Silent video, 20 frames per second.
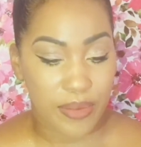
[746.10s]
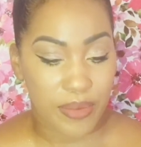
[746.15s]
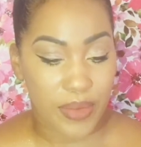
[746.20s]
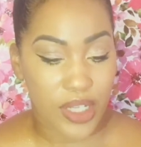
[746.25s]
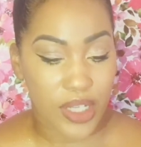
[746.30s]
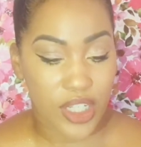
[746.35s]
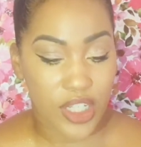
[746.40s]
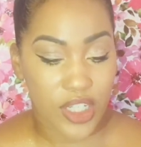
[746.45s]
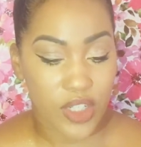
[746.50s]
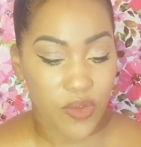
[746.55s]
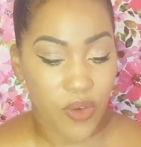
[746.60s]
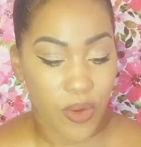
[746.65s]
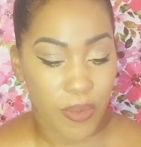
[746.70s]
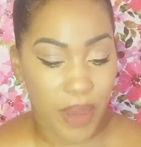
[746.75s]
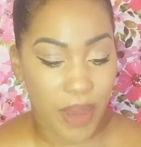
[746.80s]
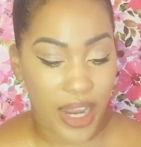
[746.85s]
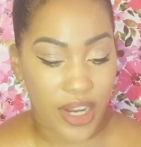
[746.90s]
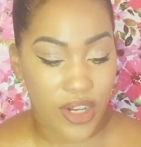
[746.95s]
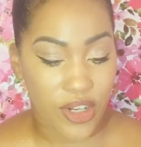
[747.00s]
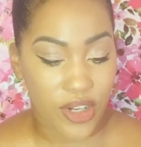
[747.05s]
a good
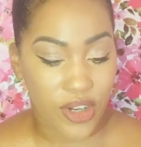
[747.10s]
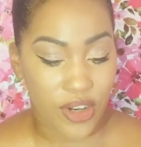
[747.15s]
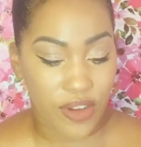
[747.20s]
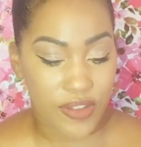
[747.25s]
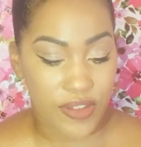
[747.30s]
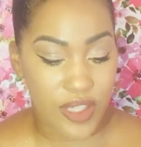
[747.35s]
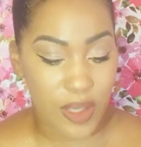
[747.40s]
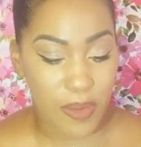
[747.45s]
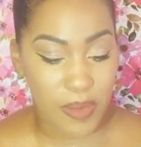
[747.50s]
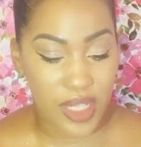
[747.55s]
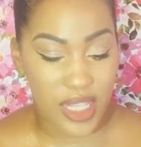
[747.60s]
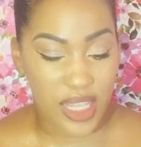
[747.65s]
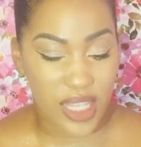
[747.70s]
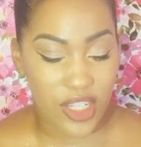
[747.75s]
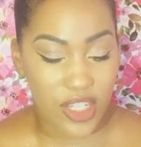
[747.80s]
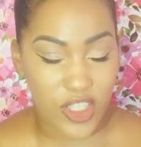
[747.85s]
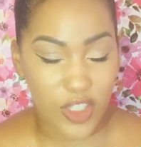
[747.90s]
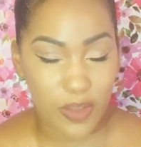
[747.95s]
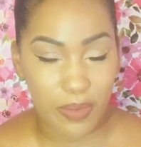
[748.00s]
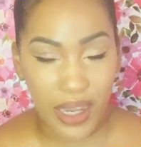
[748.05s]
reminder of some of the
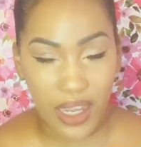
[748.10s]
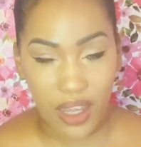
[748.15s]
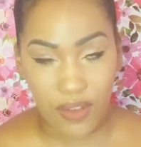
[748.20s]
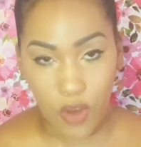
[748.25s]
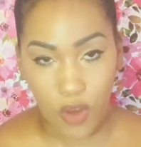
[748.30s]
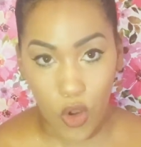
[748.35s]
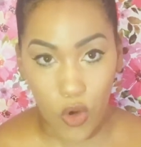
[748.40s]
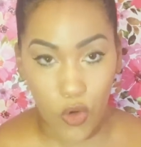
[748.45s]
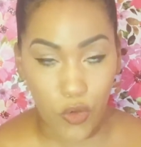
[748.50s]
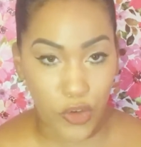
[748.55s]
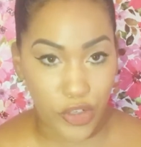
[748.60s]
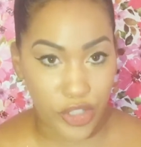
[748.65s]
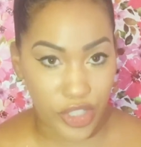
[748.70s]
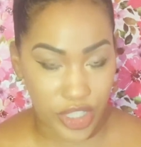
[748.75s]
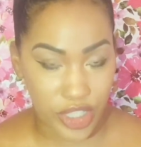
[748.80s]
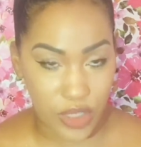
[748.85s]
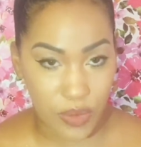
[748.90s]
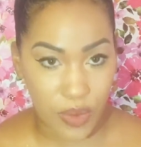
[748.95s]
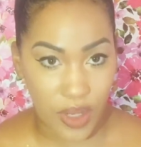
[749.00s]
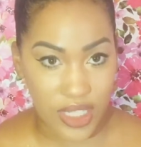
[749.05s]
things you might have
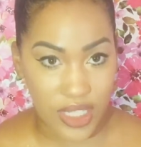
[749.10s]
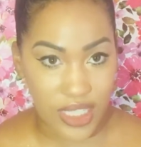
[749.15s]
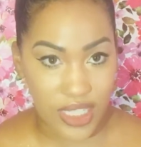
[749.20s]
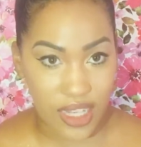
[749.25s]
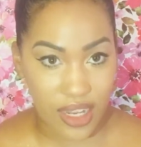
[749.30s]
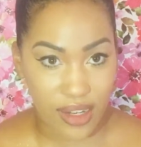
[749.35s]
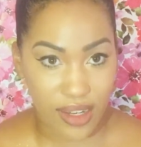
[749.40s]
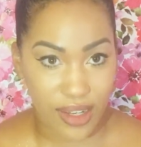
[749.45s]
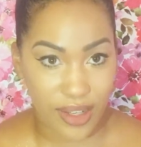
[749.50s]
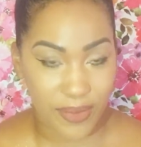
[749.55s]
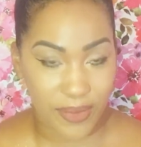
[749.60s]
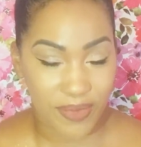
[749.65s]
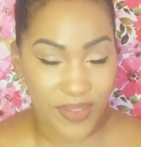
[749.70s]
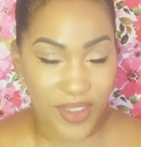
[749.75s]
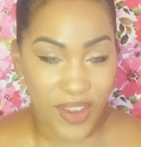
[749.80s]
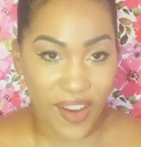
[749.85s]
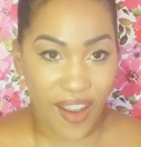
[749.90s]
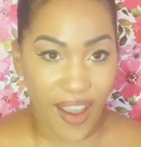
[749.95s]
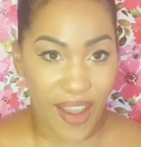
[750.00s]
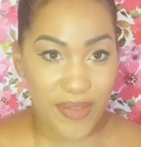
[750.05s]
overlooked while studying,
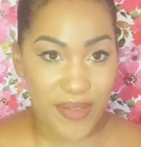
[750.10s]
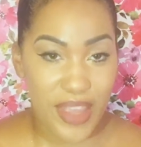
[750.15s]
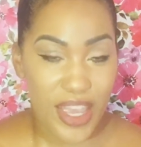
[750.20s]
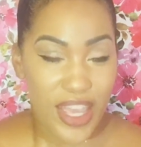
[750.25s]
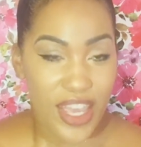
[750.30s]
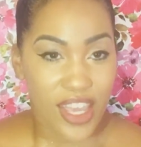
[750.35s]
okay?